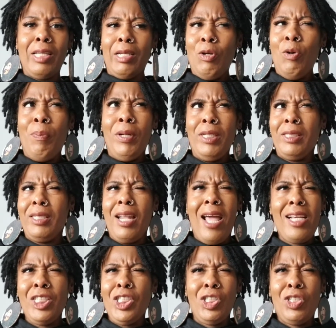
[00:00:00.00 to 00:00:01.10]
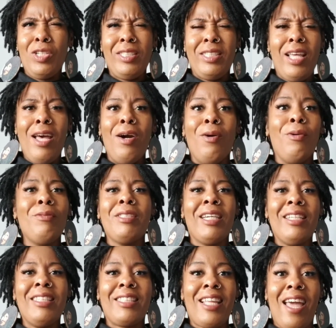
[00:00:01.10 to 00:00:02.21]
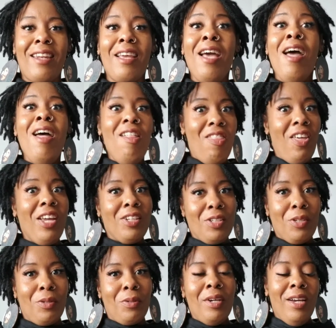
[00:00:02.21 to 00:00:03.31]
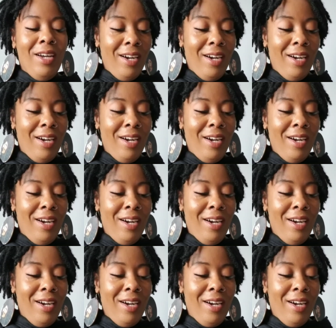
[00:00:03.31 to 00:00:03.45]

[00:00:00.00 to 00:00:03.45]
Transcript: Like, who puts lashes on sale? Who does that? They do.